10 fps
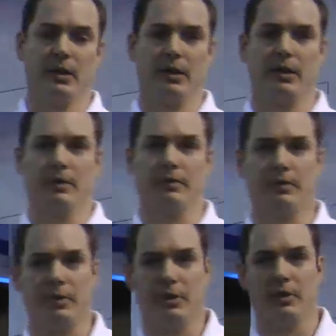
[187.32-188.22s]

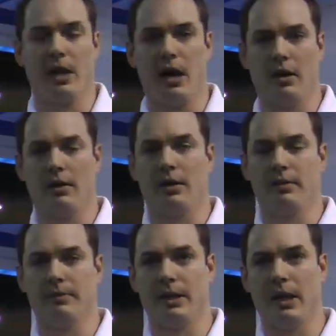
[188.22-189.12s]
uh, you're
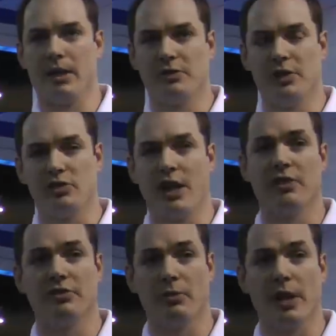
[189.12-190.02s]
uh, it allows you to
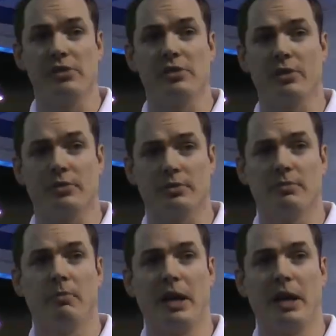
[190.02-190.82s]
change the ratios